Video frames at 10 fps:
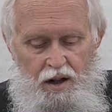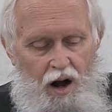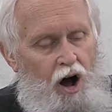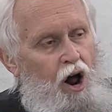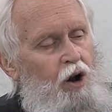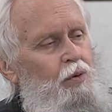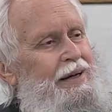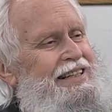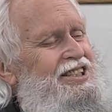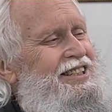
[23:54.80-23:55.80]

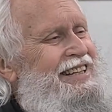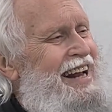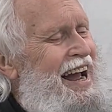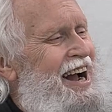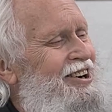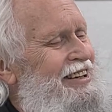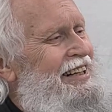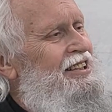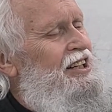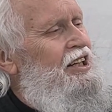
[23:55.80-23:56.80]
always now
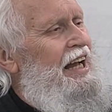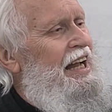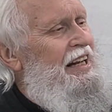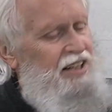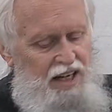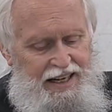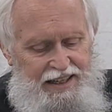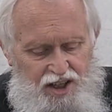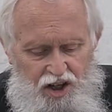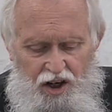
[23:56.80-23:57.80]
indicate a
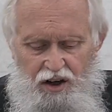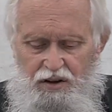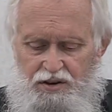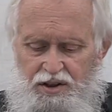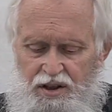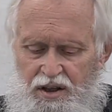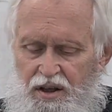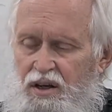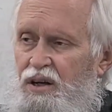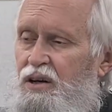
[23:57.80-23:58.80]
cult
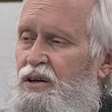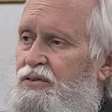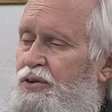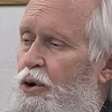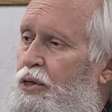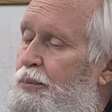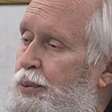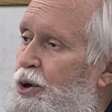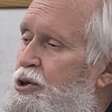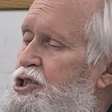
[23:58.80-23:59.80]
for the
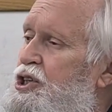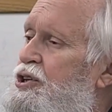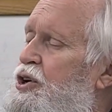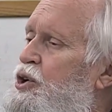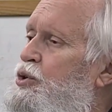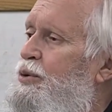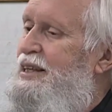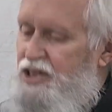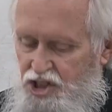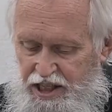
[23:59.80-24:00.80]
person who
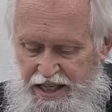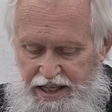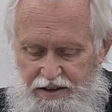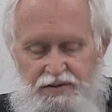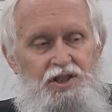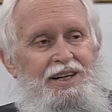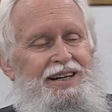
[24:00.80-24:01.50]
receives